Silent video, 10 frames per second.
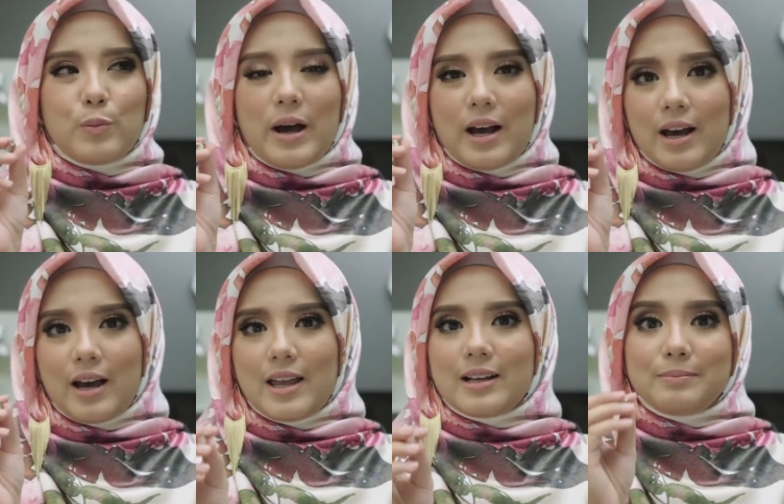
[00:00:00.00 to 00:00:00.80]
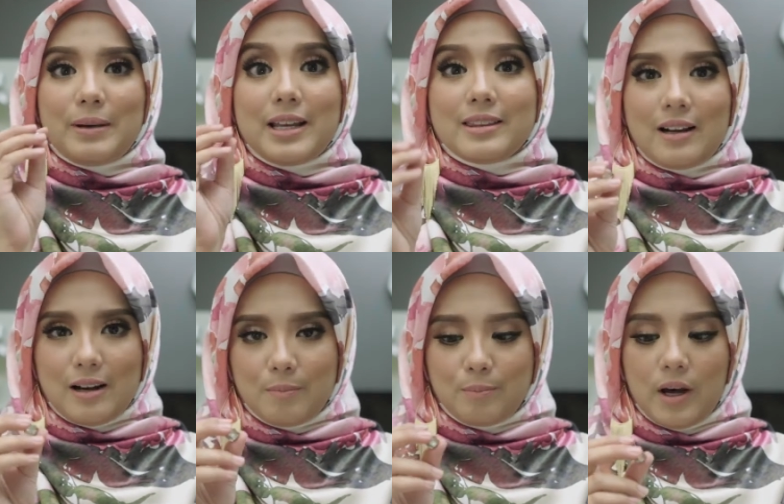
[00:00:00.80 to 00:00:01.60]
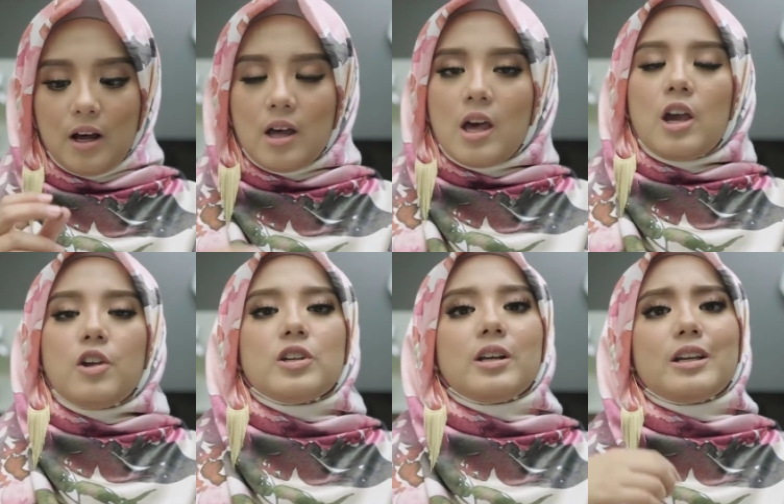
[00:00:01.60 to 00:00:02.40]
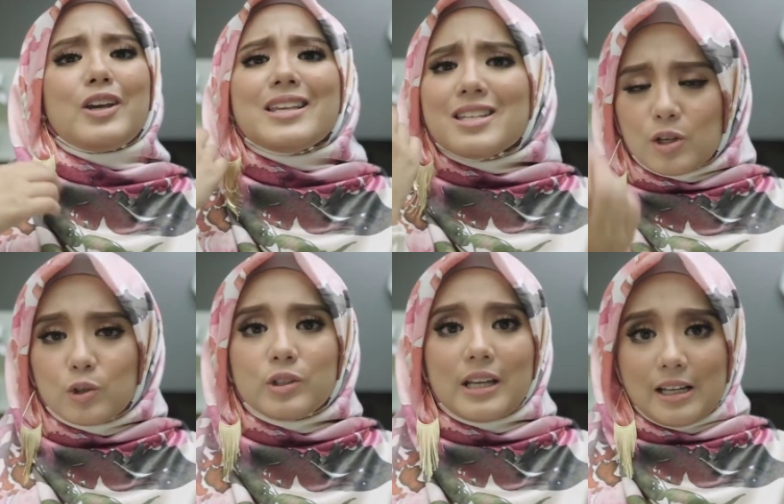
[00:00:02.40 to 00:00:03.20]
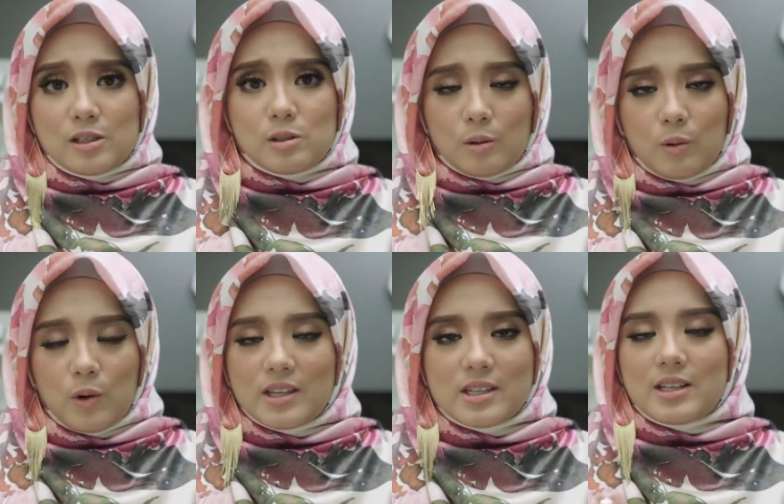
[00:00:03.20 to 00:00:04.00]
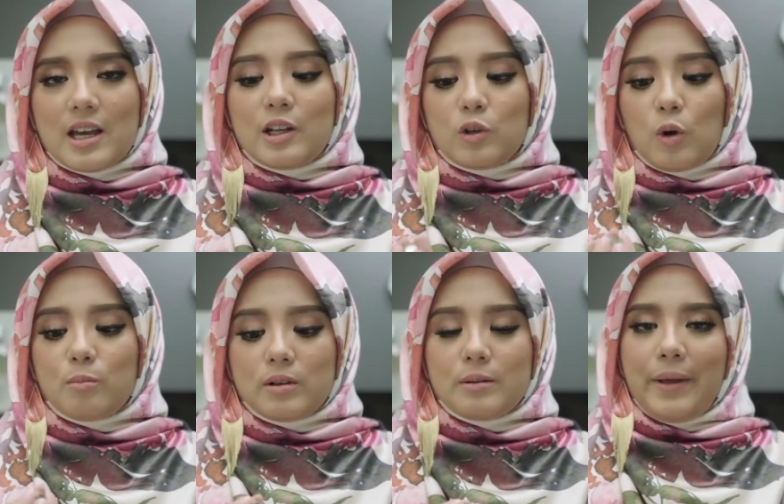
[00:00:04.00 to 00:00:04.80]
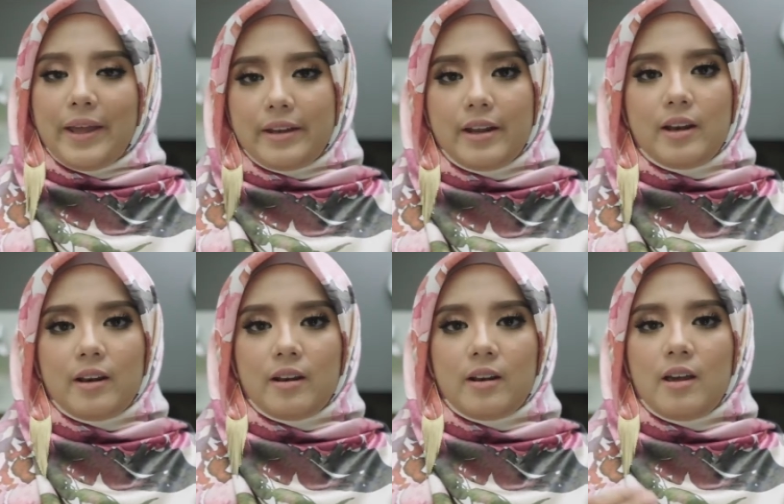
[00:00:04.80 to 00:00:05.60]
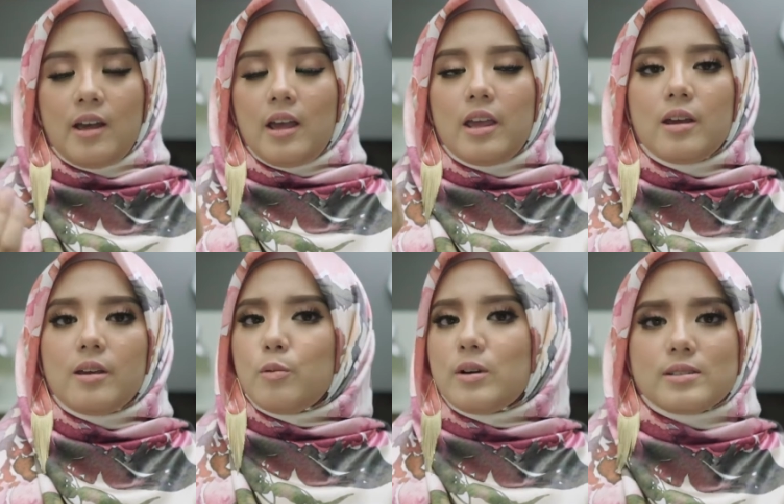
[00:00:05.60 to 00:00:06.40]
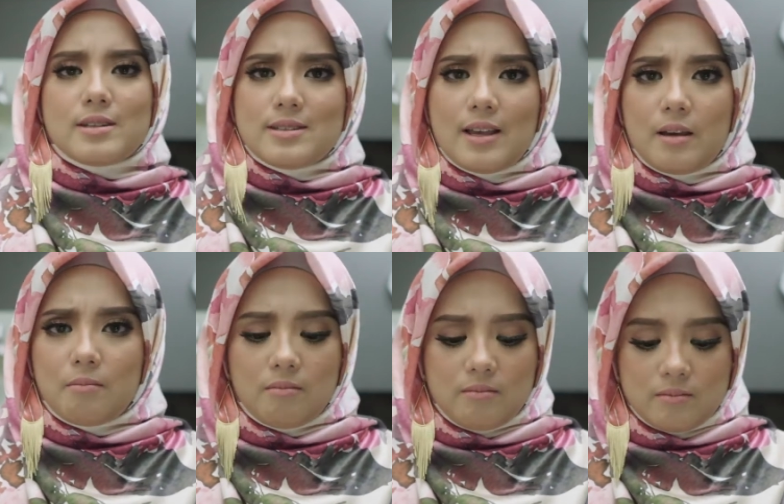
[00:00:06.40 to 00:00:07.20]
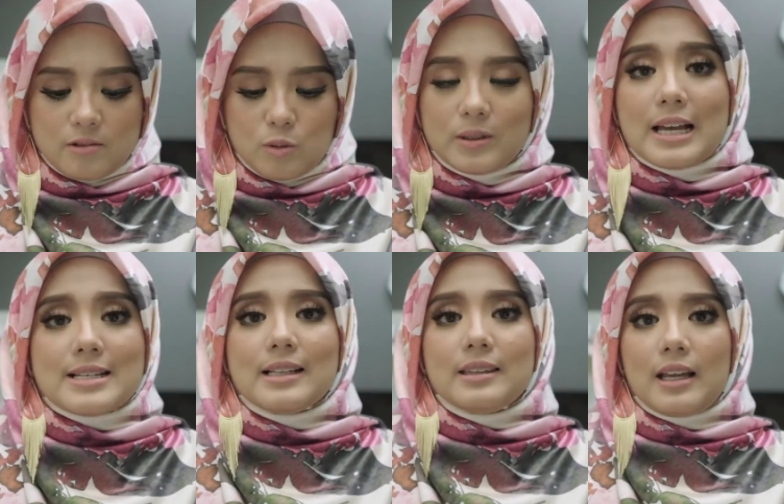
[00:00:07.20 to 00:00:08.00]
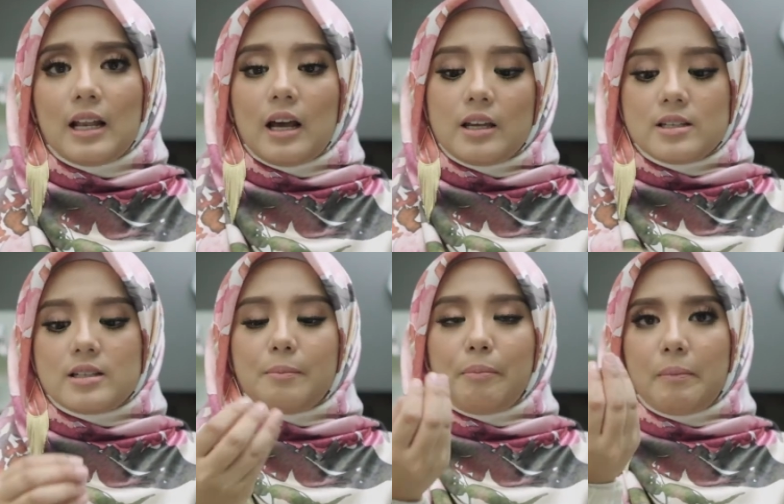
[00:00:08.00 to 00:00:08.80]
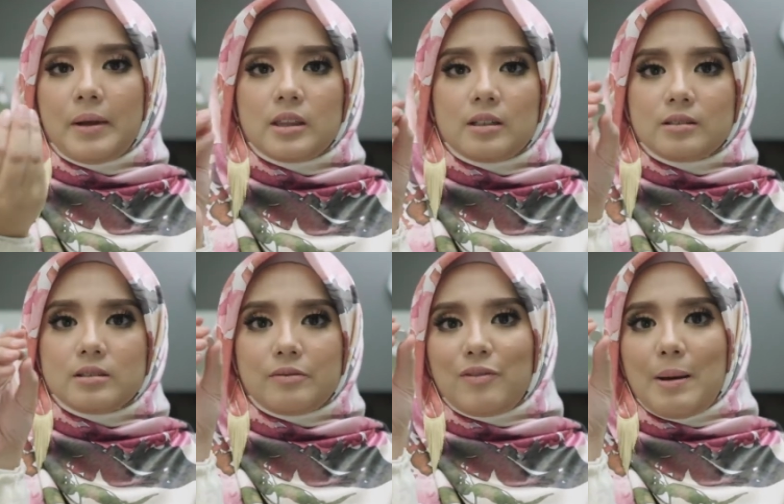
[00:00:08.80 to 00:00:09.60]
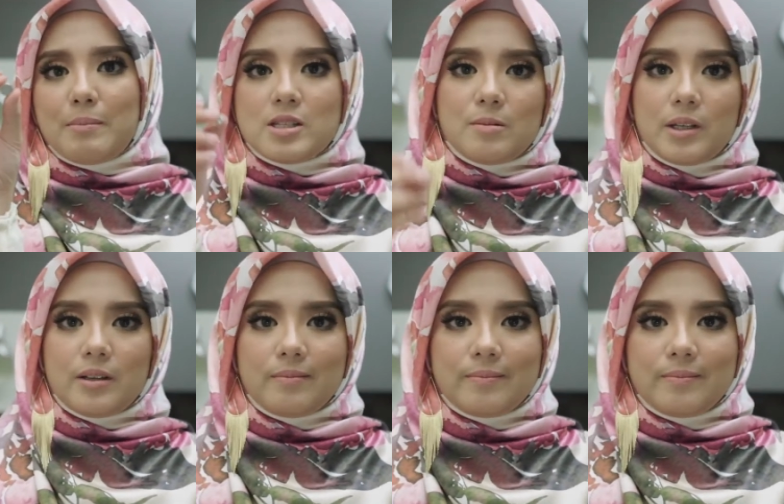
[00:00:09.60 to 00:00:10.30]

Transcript: pakai yang bagi tak nampak, you can just go to Daiso and just get a normal magnet. It works the same. Cuma tak cantik lah, you nampak metal flat macam ni.